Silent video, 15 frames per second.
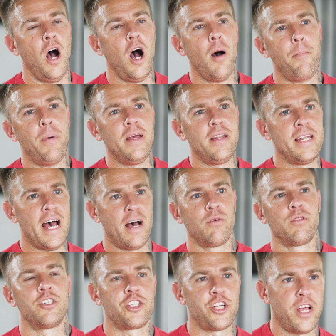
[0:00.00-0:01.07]
up and
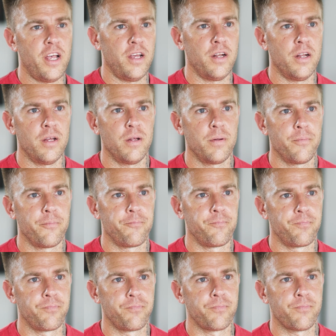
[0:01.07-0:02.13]
down the chain.
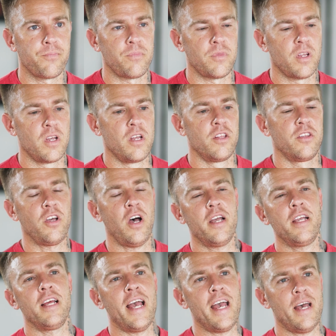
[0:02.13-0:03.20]

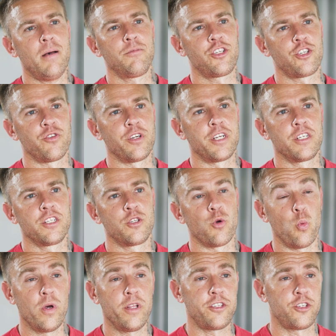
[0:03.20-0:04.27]
Tight hamstrings
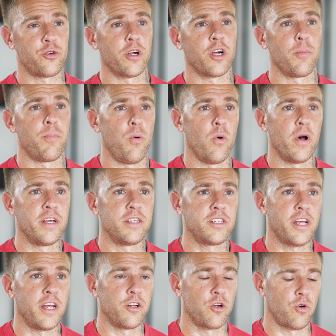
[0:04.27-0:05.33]
with trigger points
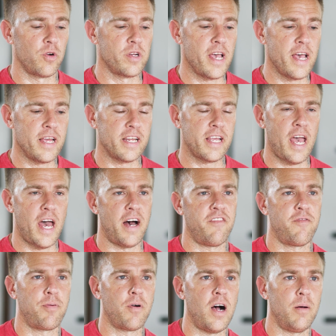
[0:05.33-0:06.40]
can create
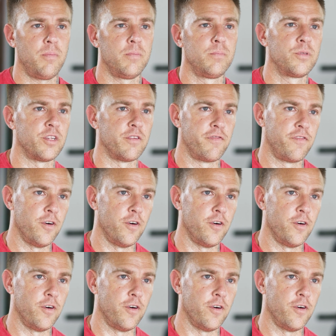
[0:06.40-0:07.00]
calf problems and